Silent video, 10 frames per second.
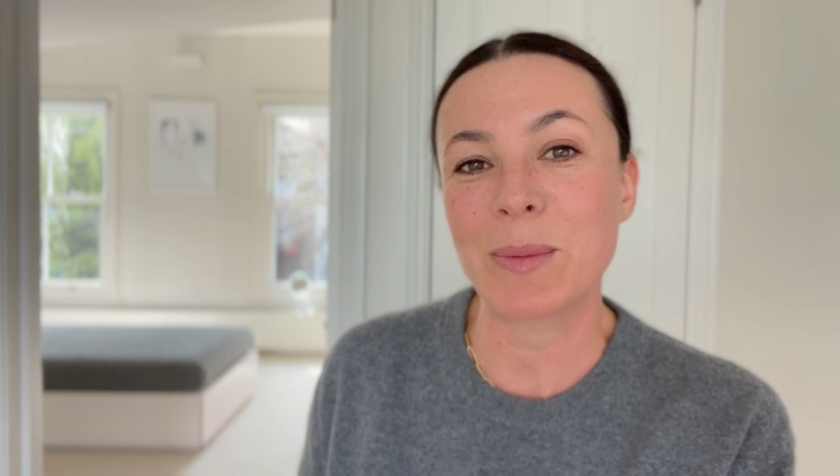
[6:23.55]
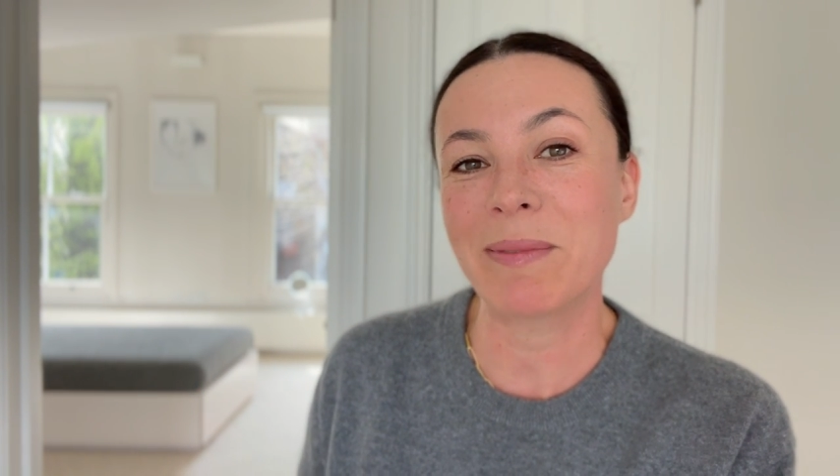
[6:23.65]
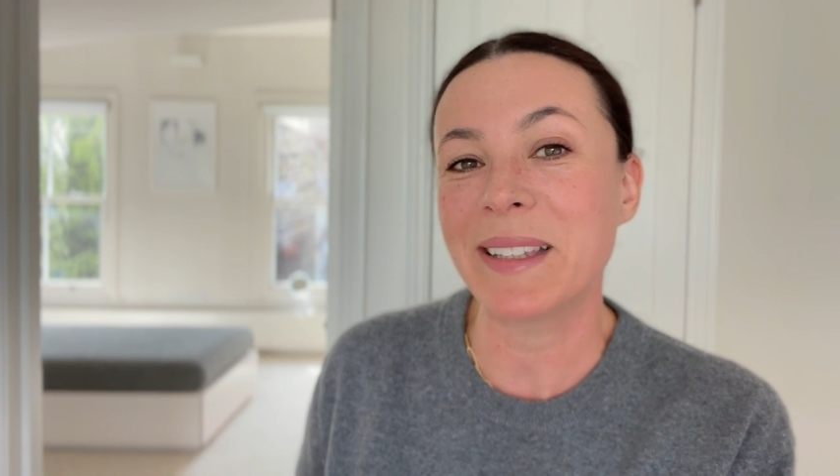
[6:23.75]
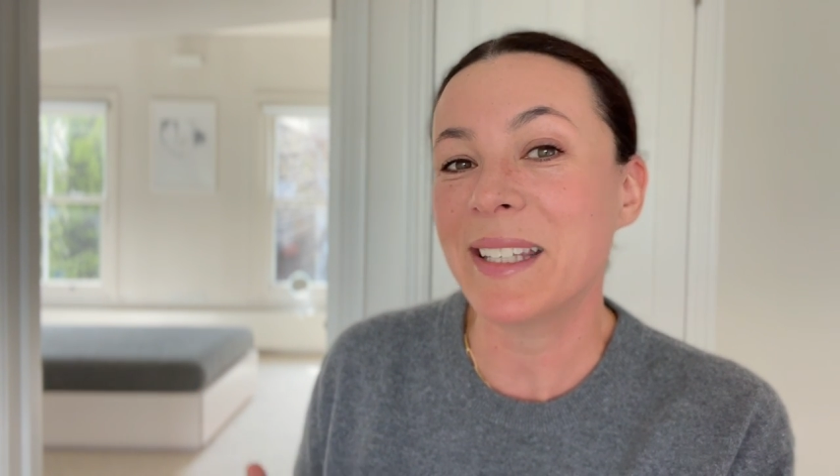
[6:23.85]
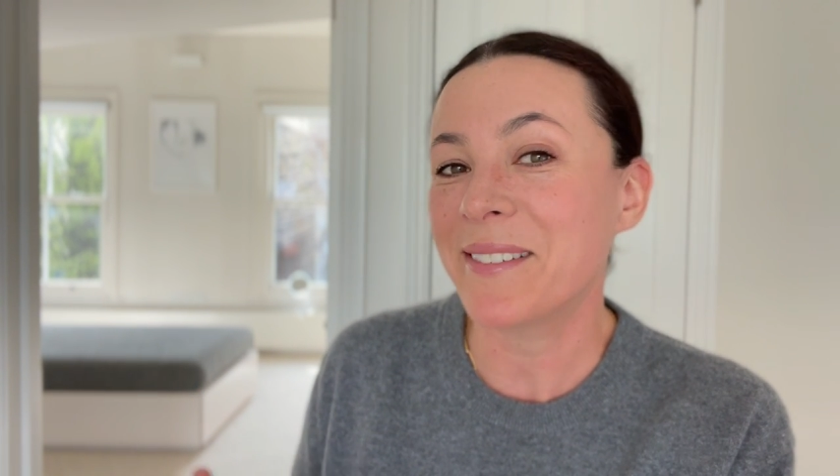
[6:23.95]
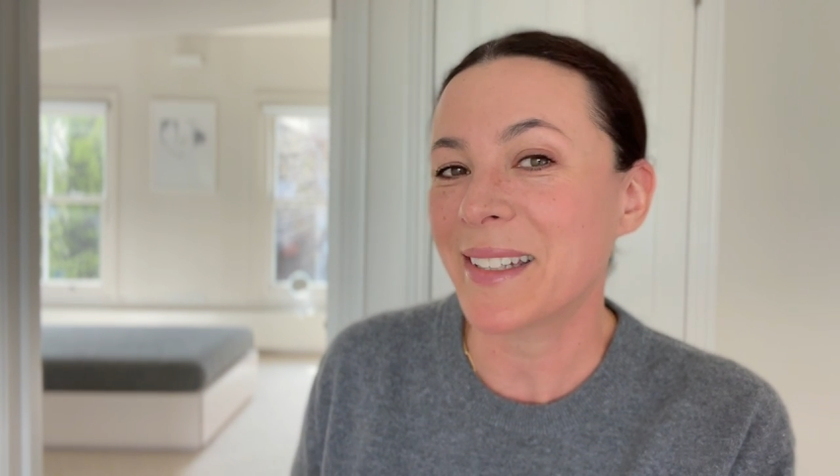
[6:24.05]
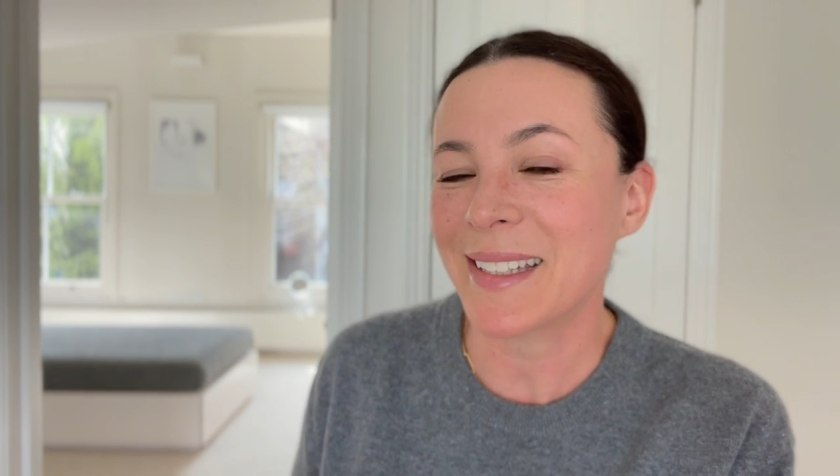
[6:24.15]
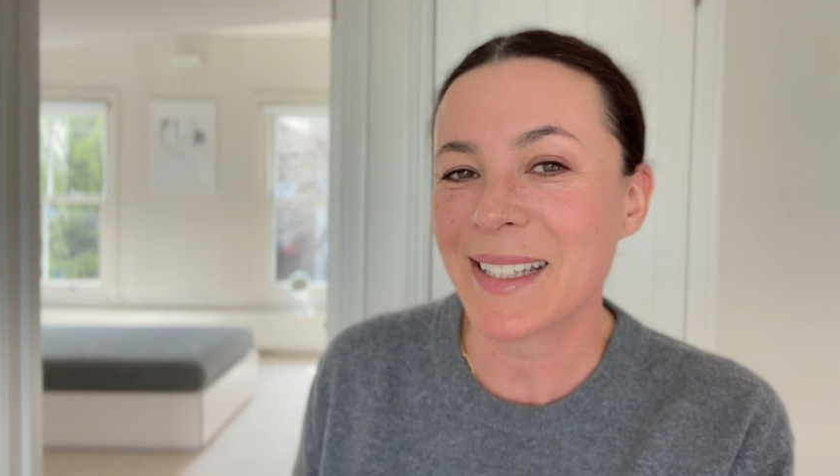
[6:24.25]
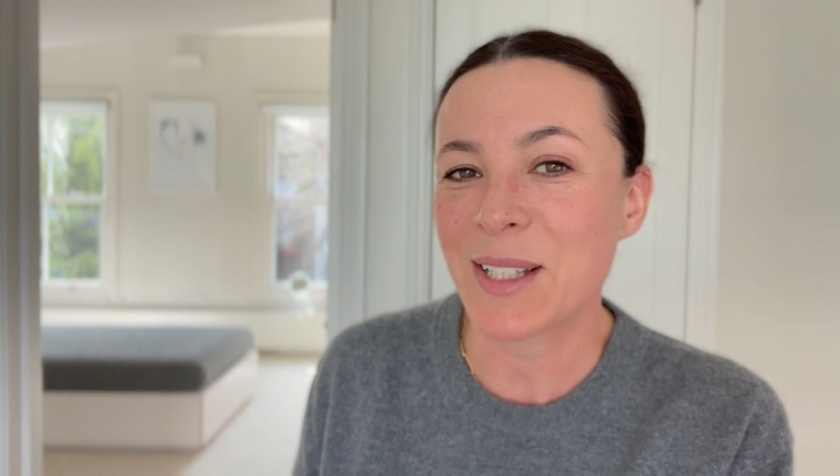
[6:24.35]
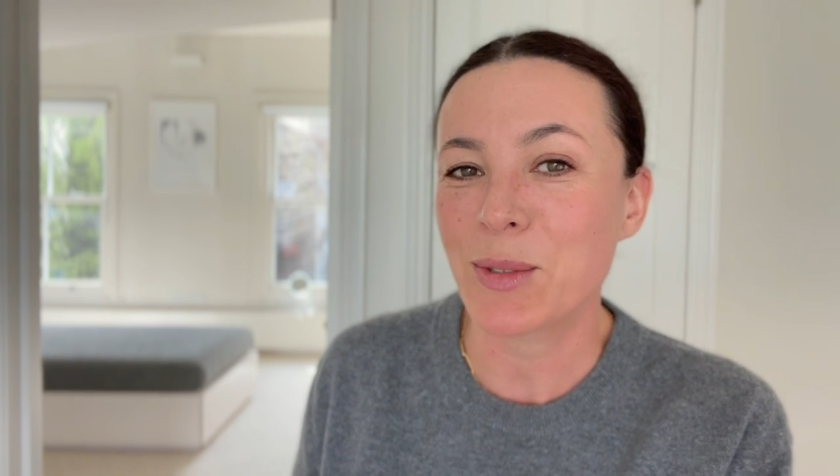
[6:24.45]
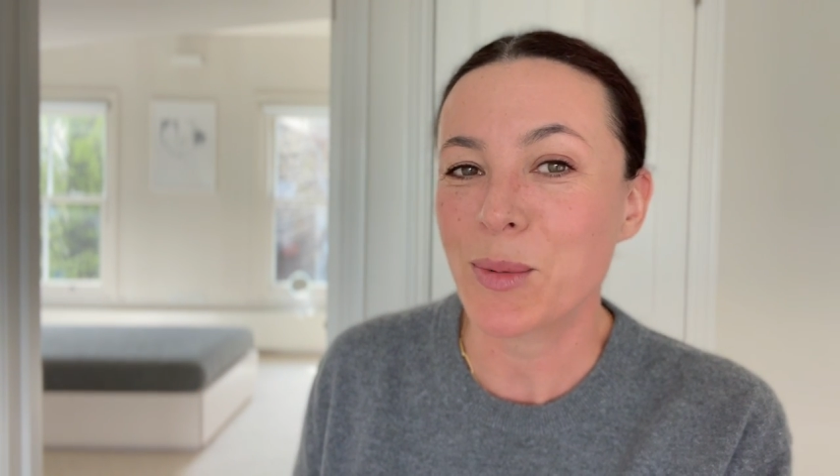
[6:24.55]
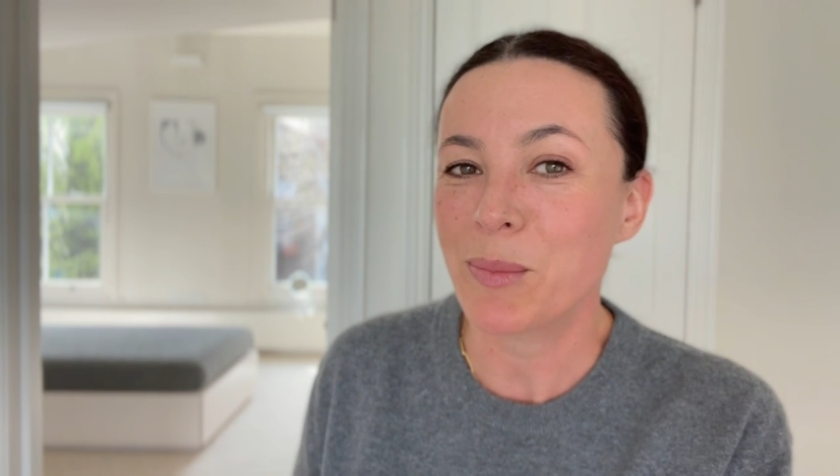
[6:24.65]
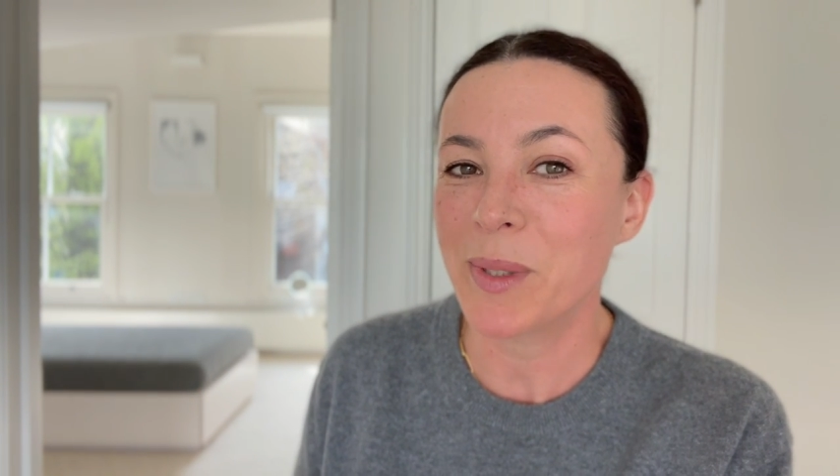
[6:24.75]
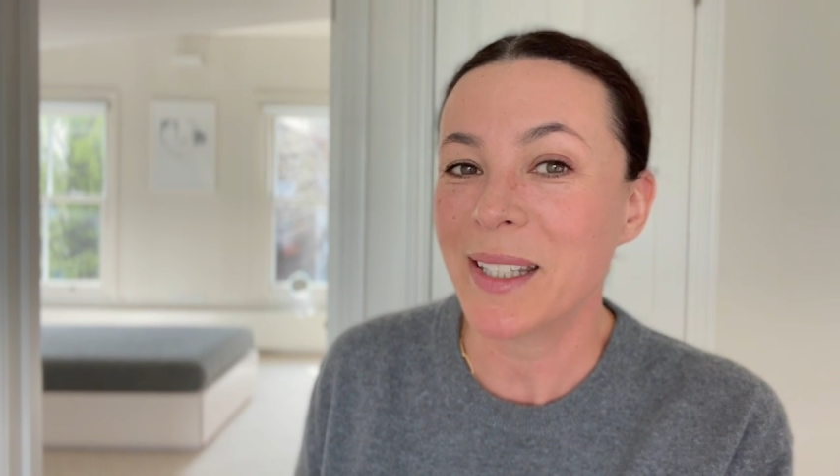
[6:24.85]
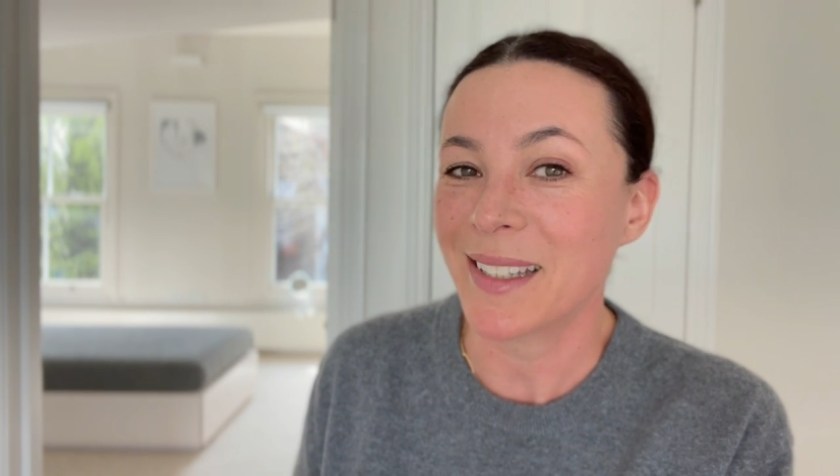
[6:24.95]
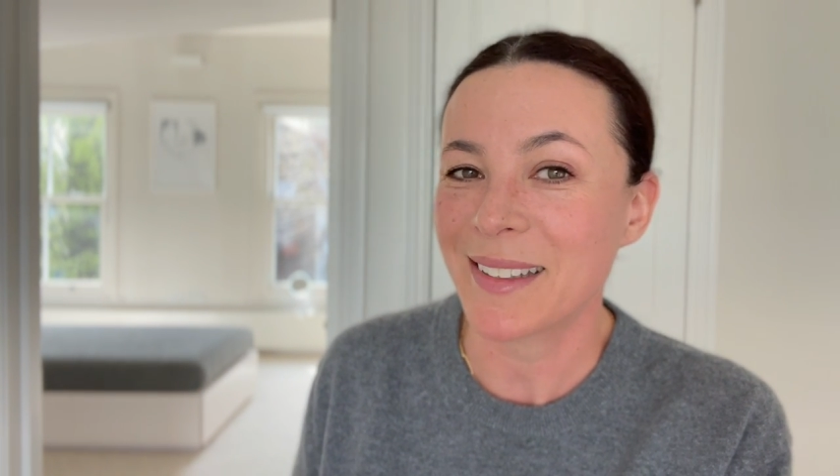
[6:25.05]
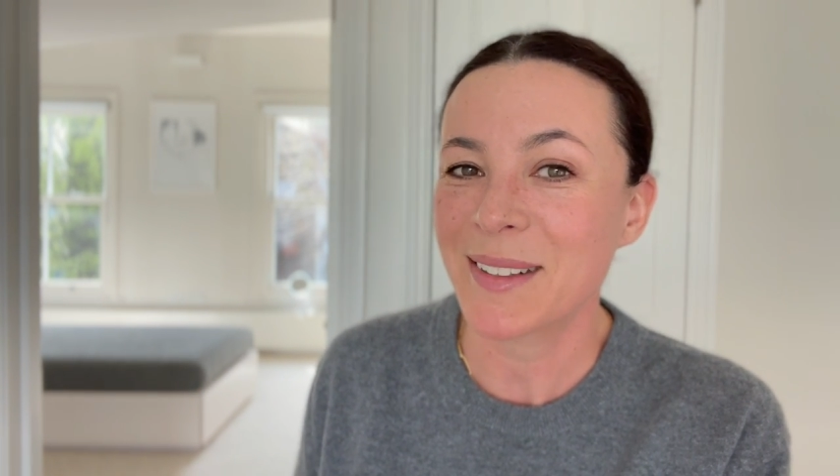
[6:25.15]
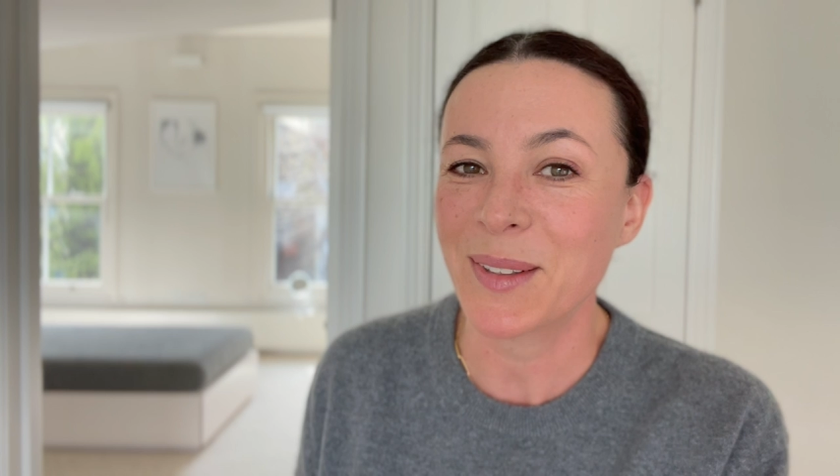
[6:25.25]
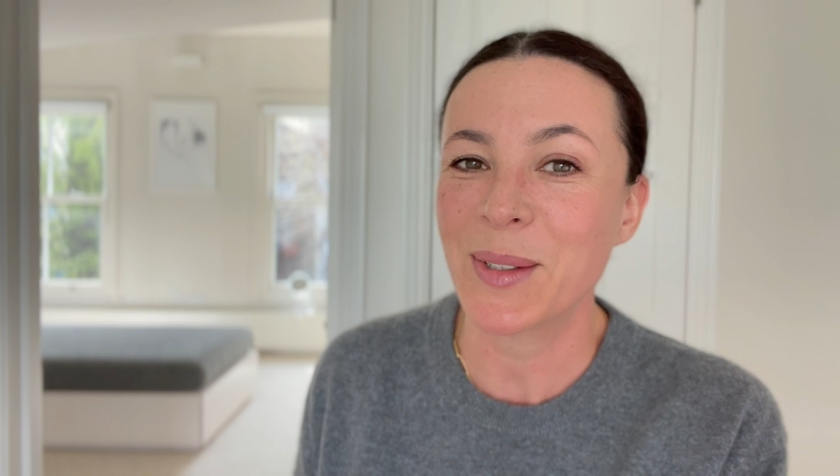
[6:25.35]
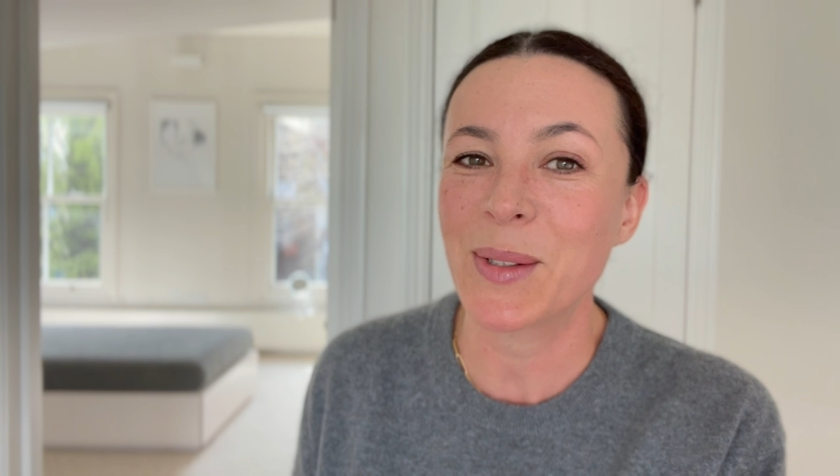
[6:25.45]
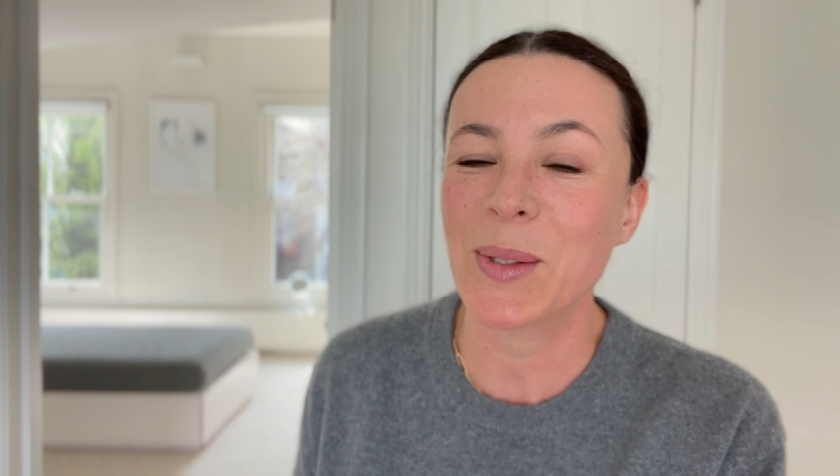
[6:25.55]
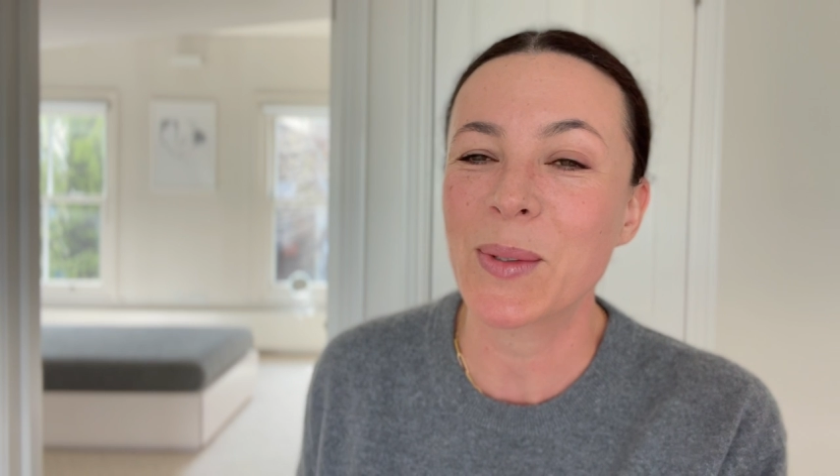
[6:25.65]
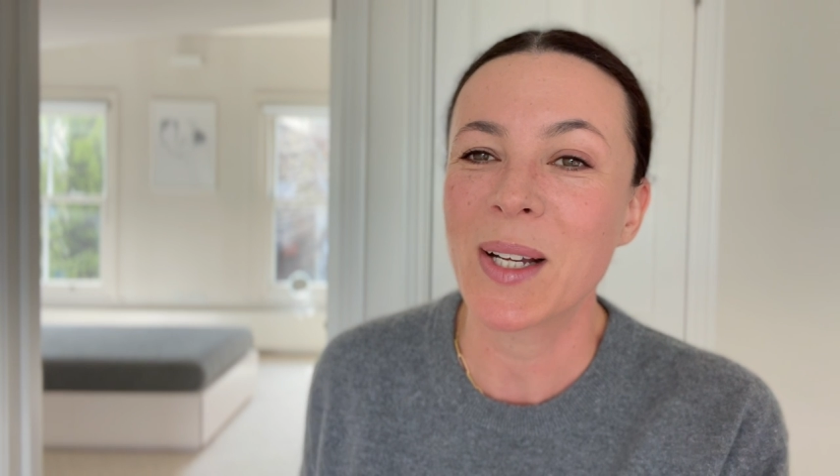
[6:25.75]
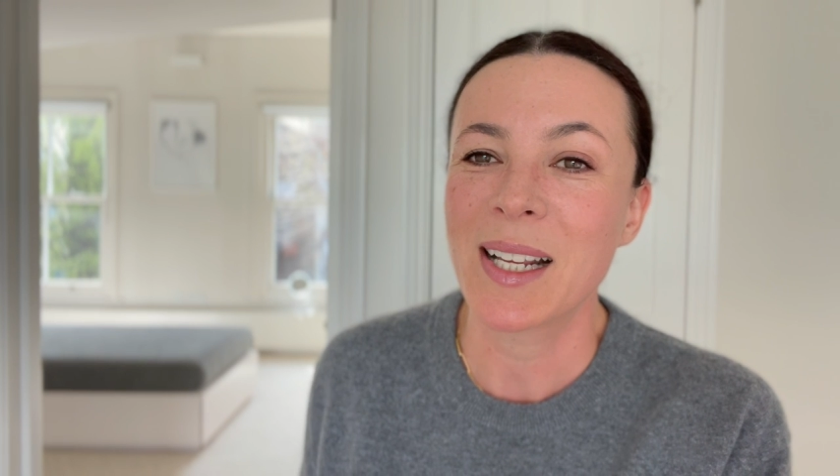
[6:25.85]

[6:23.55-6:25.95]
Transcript: live in it and to be it, you know.